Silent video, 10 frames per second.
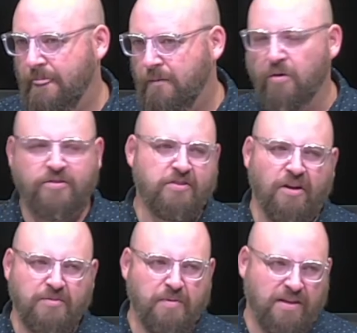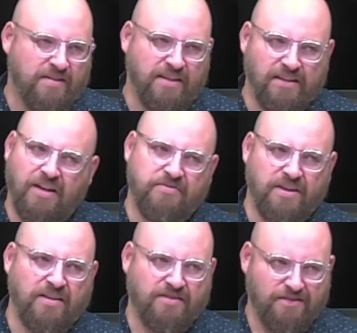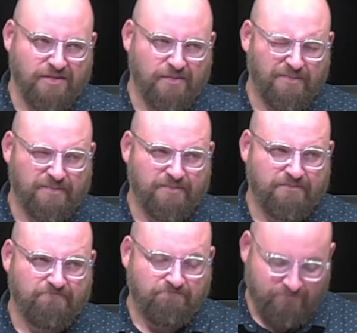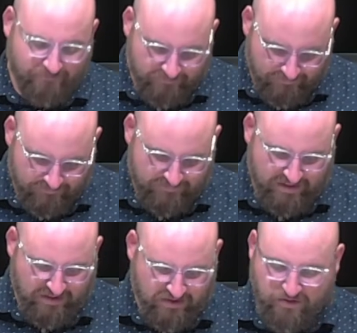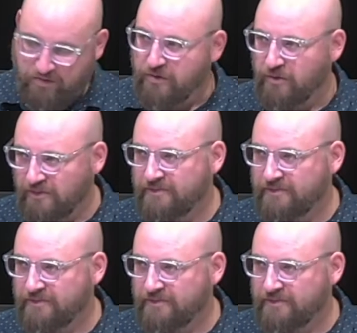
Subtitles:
well, it starts because he loves us. That's true.